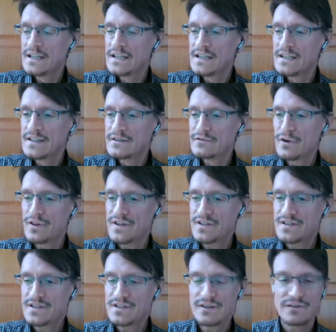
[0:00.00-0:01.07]
for
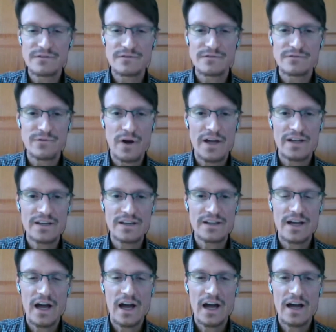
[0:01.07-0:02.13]
this Friday,
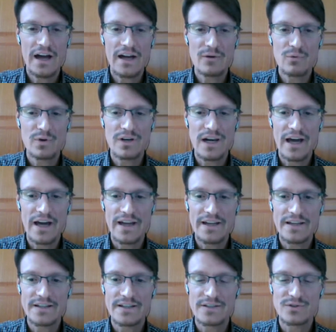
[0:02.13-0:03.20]
I would
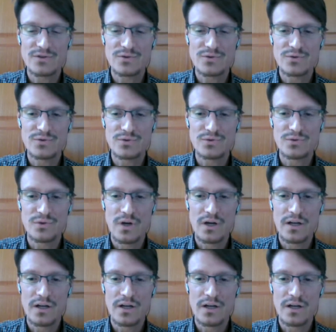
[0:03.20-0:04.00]
like to